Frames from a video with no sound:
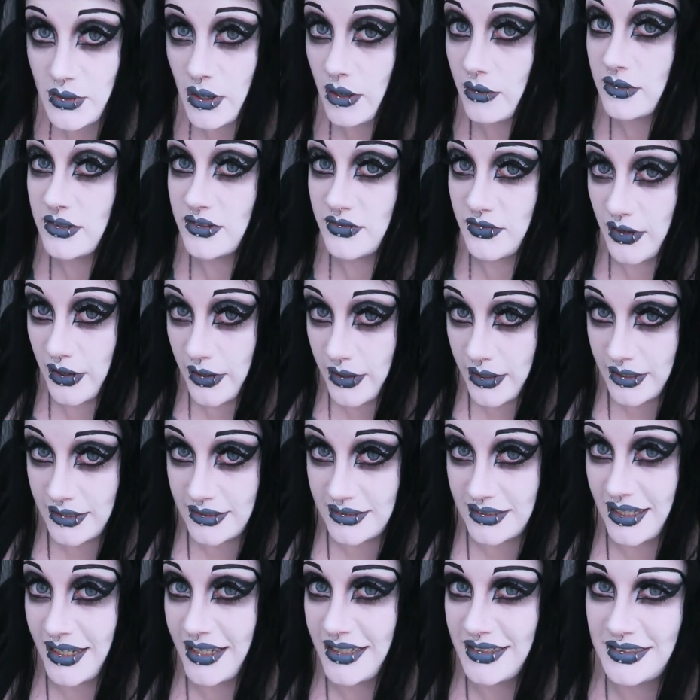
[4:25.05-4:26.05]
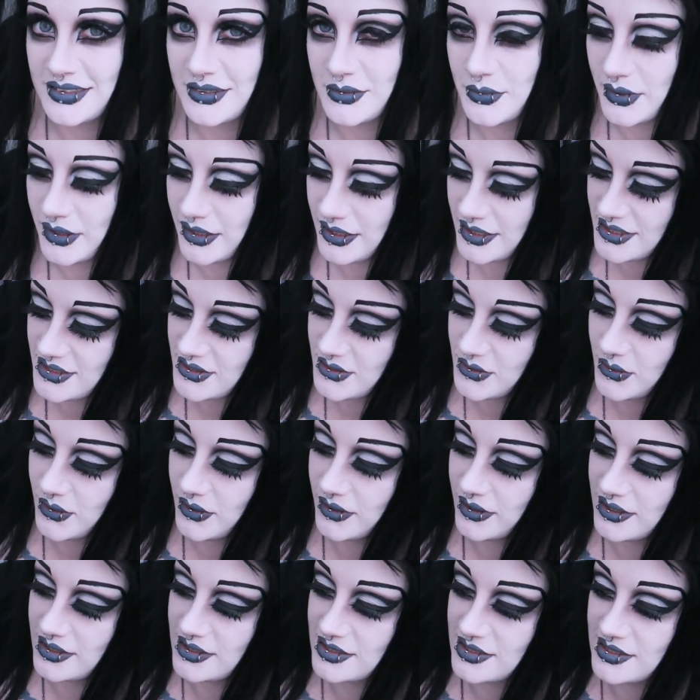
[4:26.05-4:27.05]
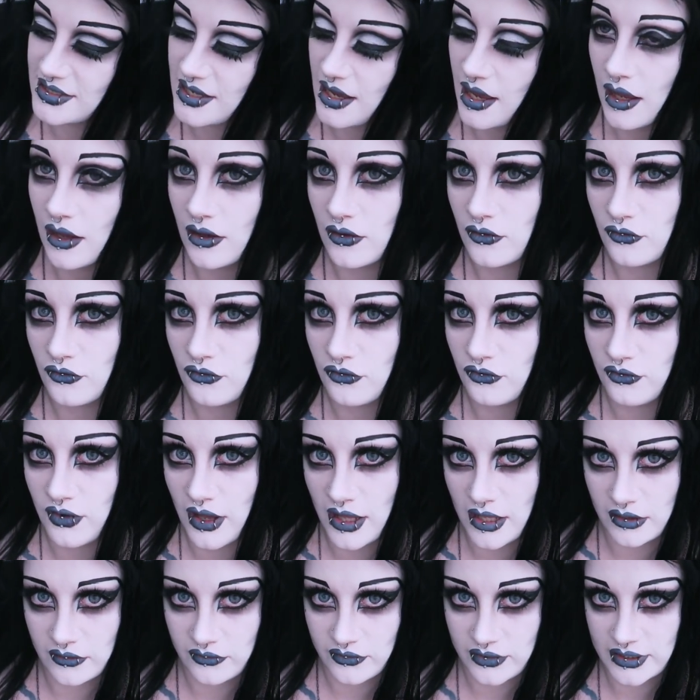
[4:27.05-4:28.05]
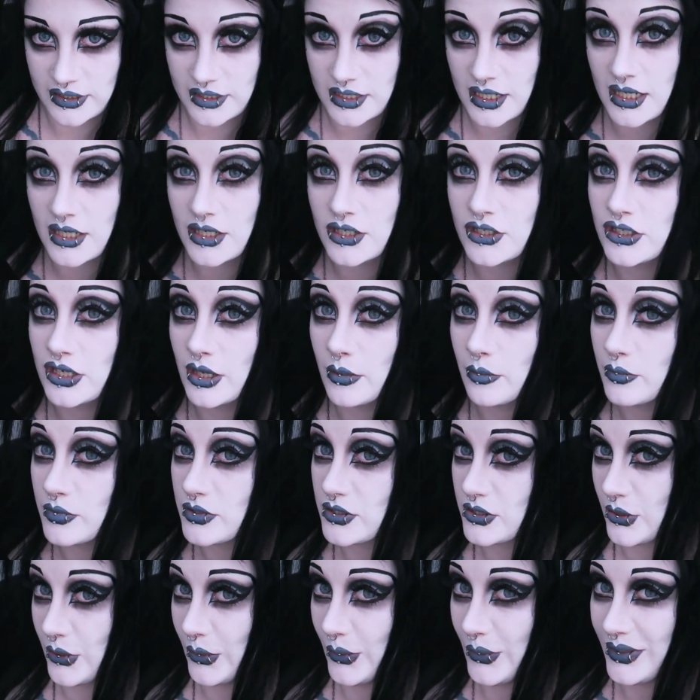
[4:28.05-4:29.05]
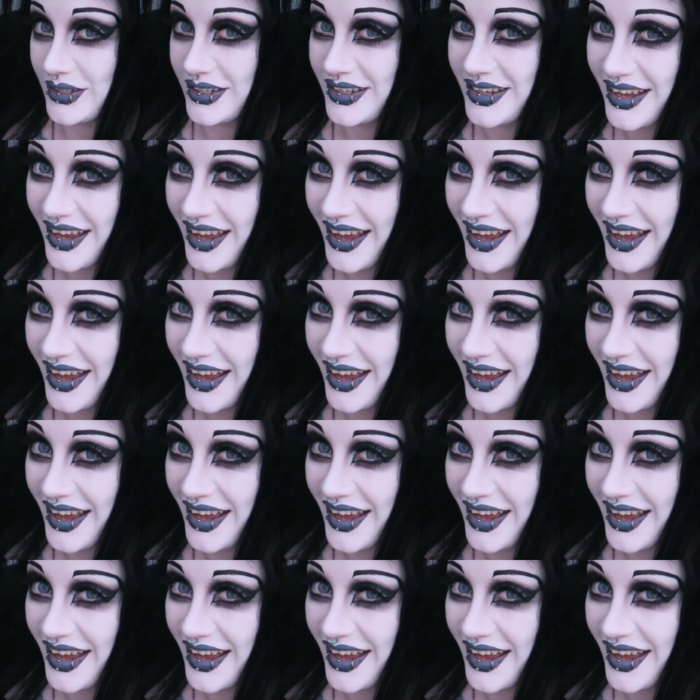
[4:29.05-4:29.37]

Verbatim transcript: So I was very excited when I saw this velvet jumpsuit.